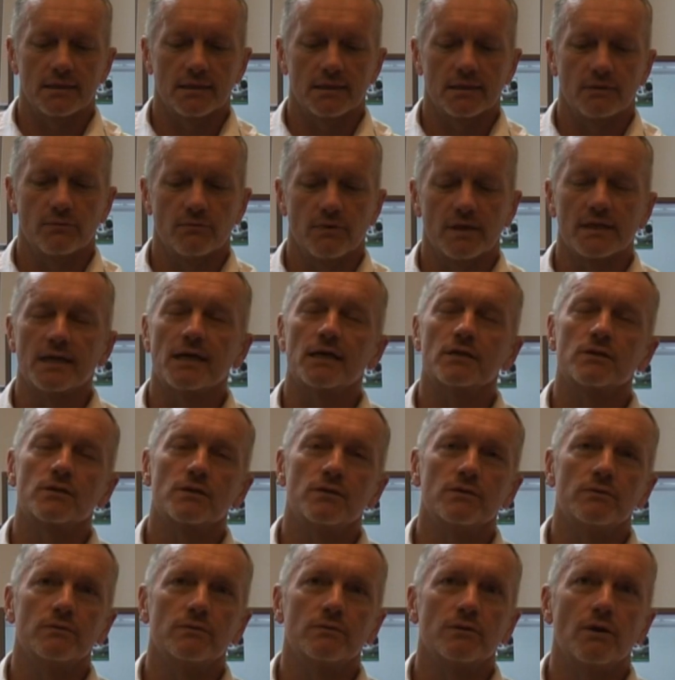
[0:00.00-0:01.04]
one has
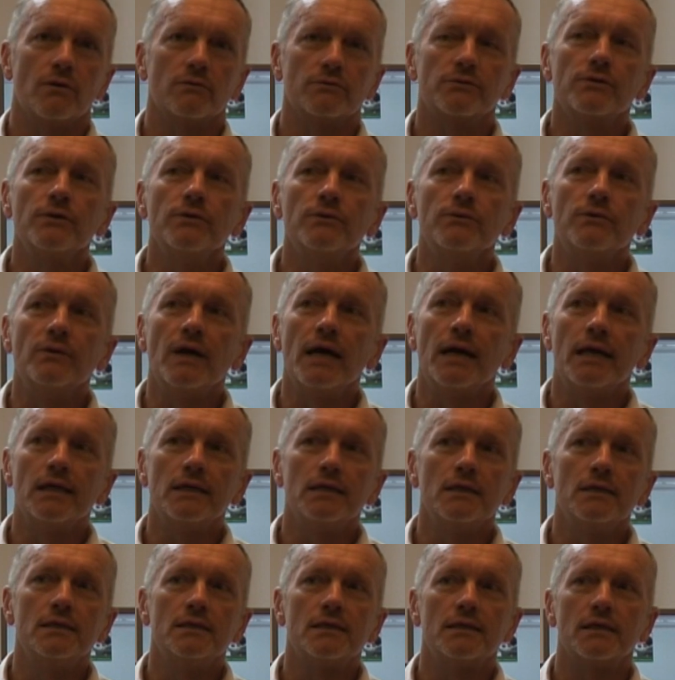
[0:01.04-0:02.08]
to go through,
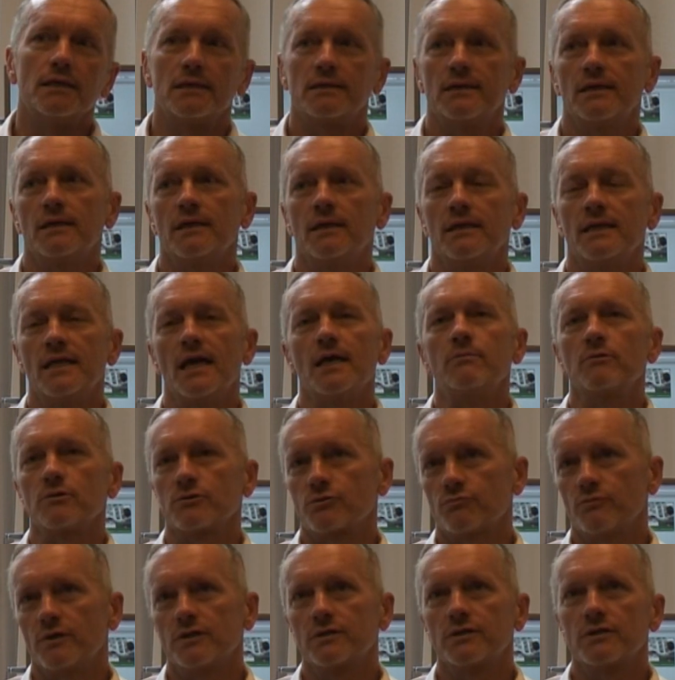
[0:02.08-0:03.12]
and
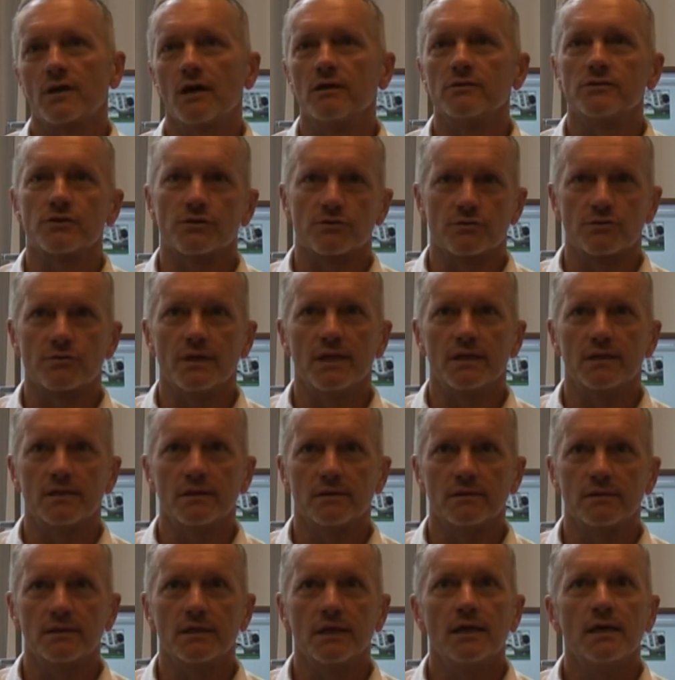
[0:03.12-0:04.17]
enables one to concentrate
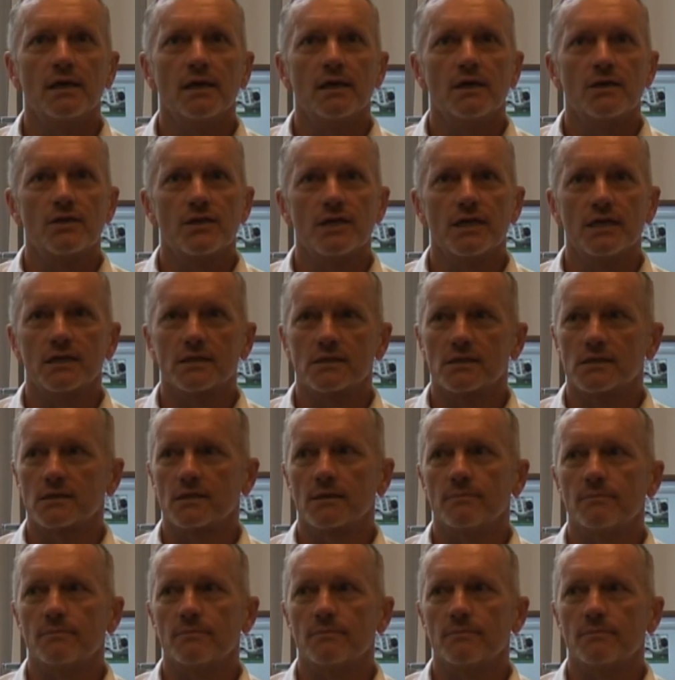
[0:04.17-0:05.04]
on things that are